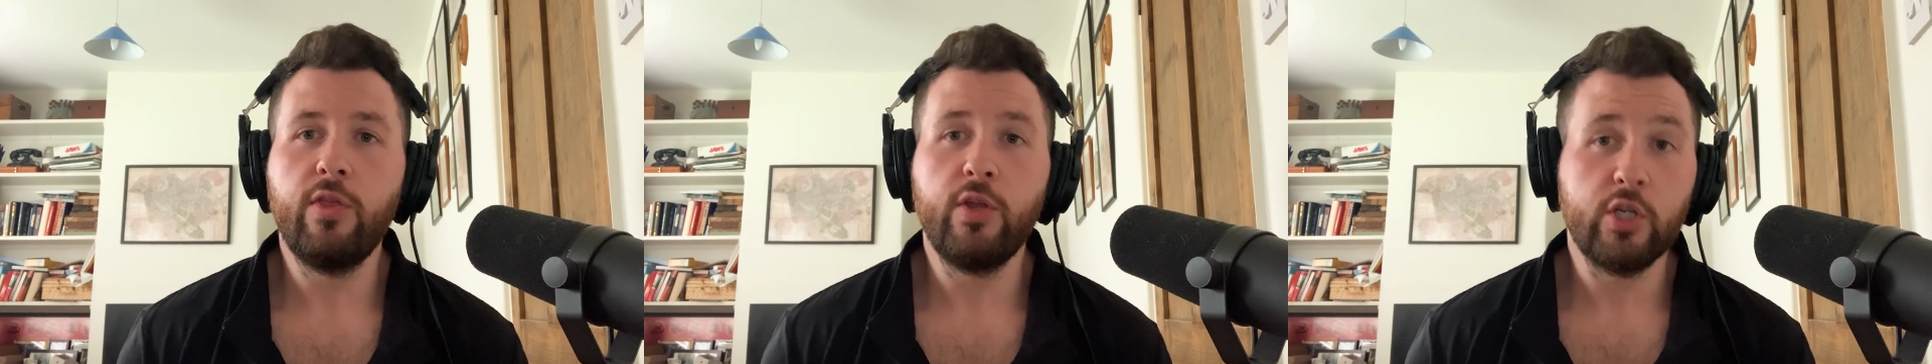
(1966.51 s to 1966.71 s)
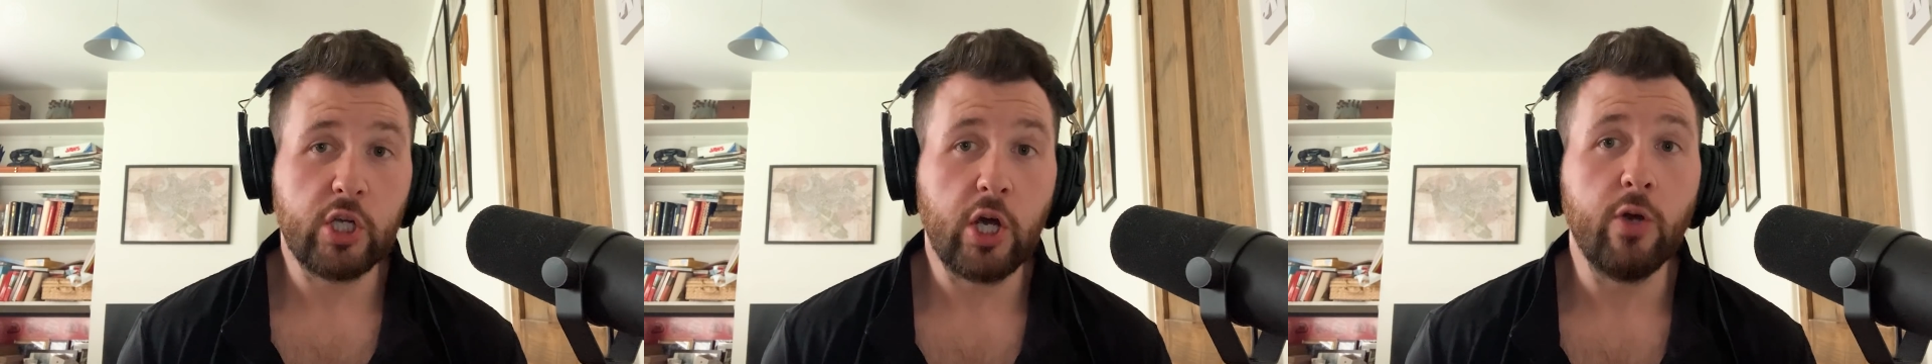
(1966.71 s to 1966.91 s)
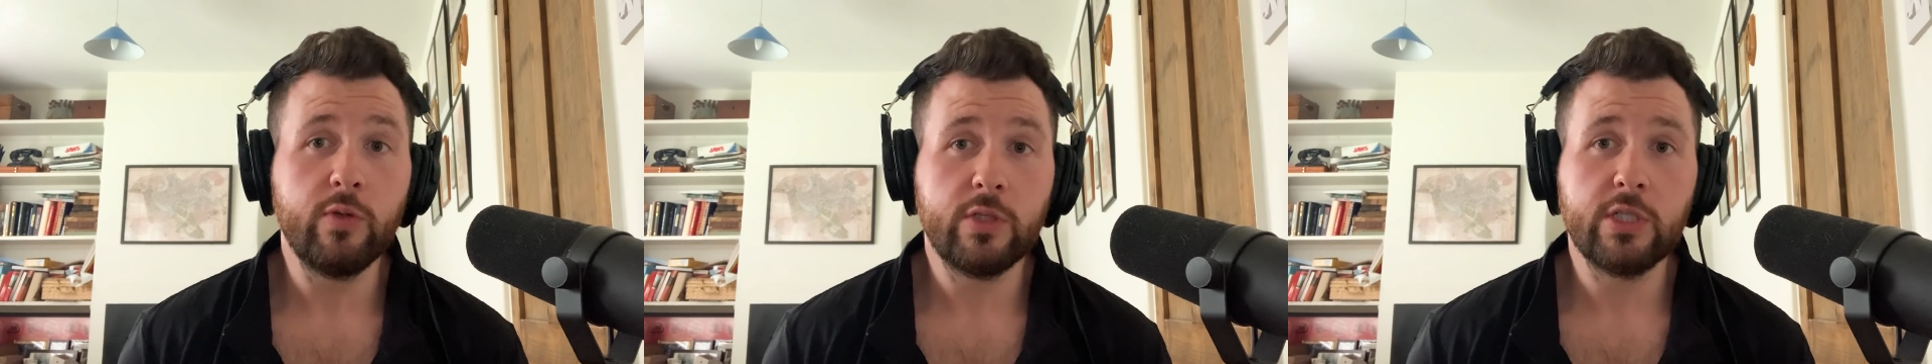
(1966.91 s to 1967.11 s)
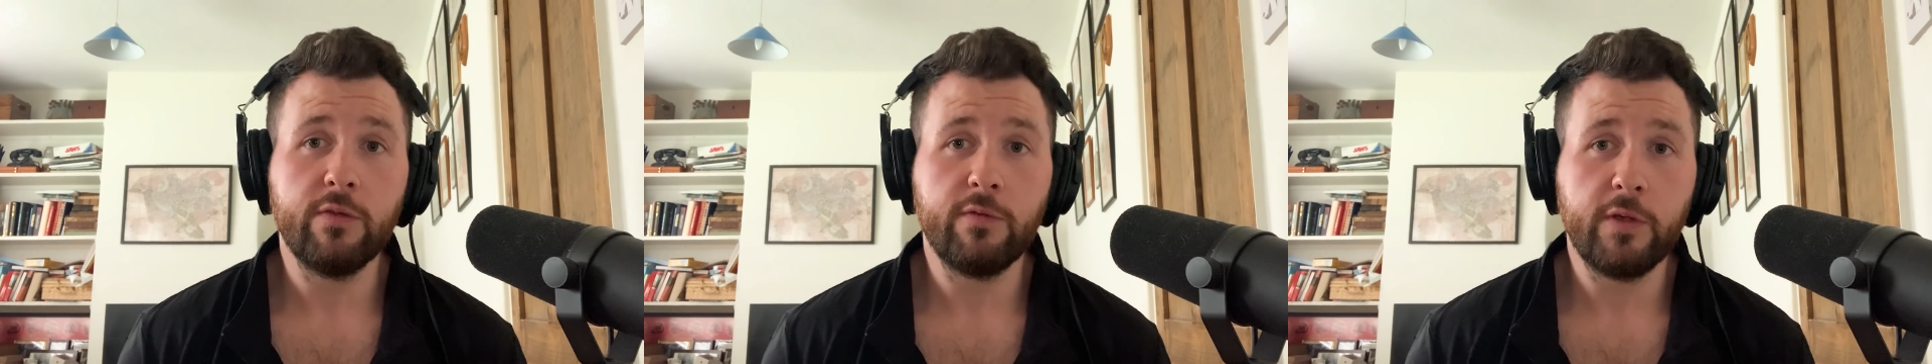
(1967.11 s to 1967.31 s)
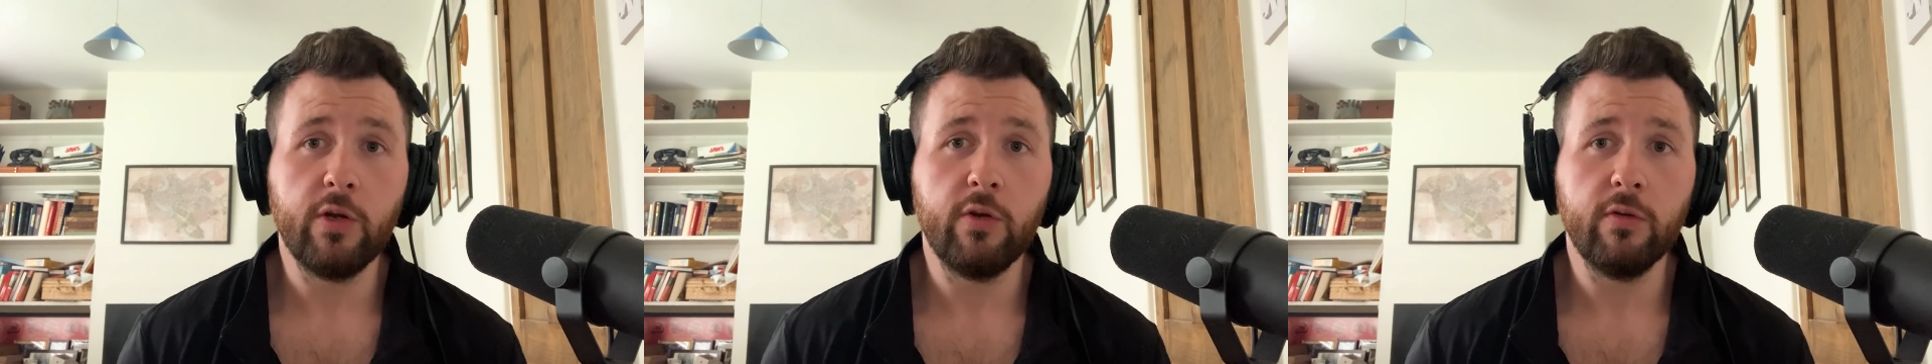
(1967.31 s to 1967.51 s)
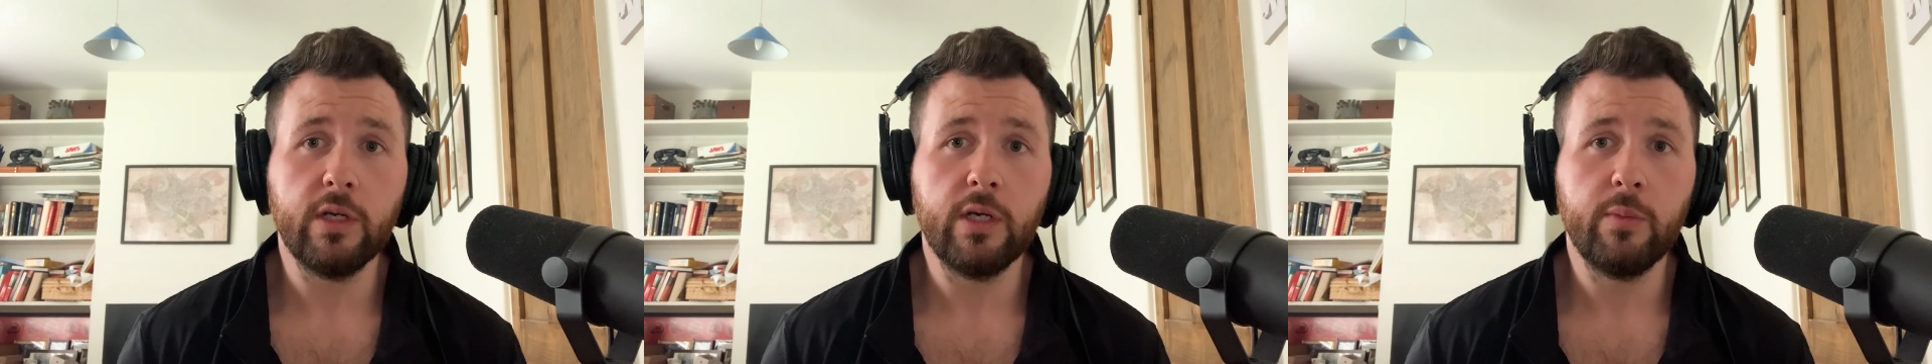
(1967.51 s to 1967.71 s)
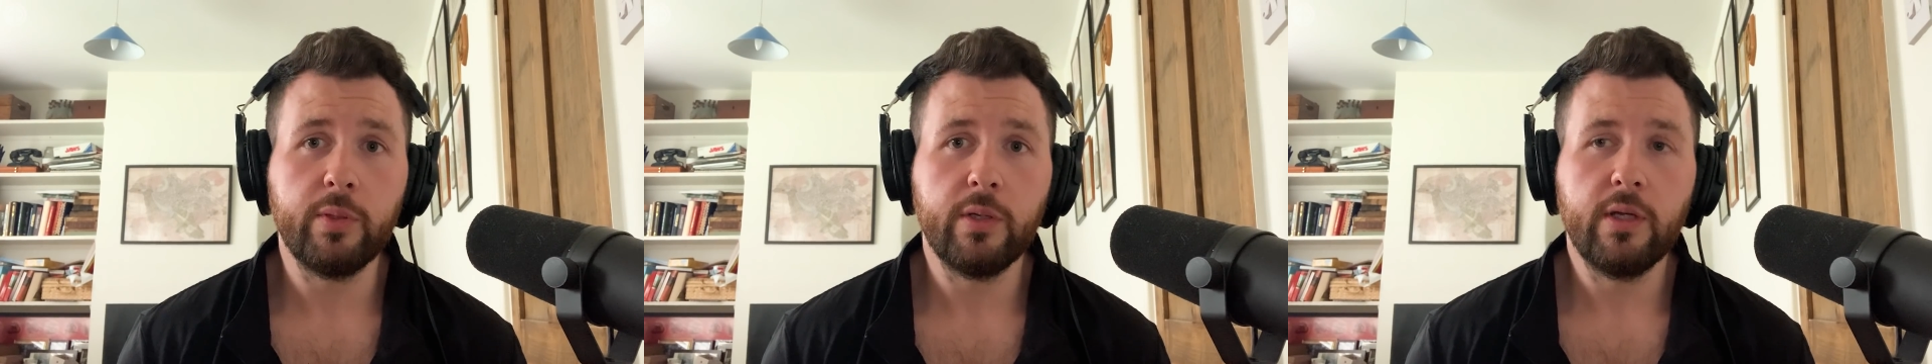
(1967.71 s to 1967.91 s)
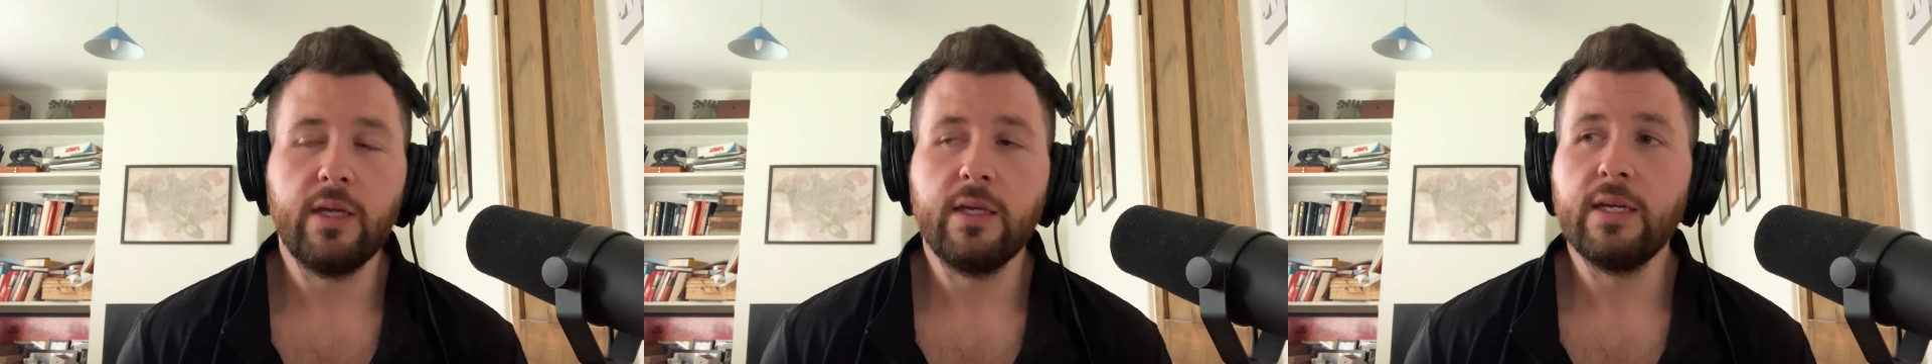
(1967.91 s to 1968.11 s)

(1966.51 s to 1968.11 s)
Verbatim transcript: the toast of Europe,